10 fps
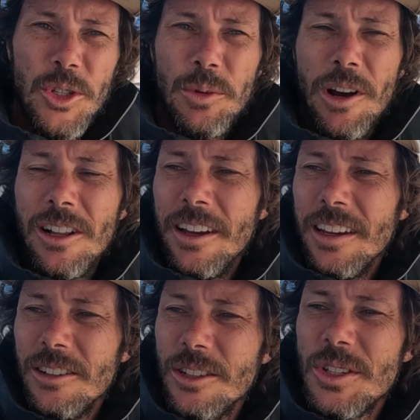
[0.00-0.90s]
swell
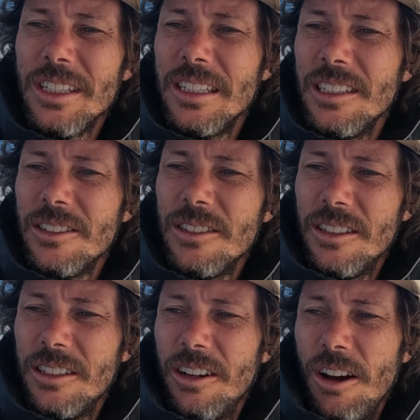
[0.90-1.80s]
angle is a
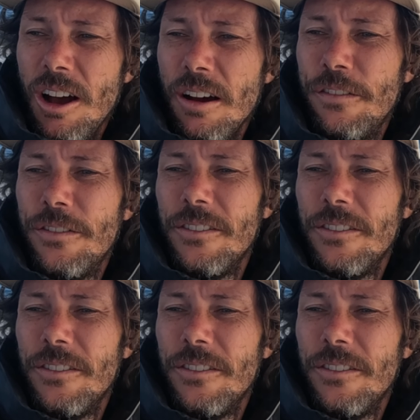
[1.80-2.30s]
little off.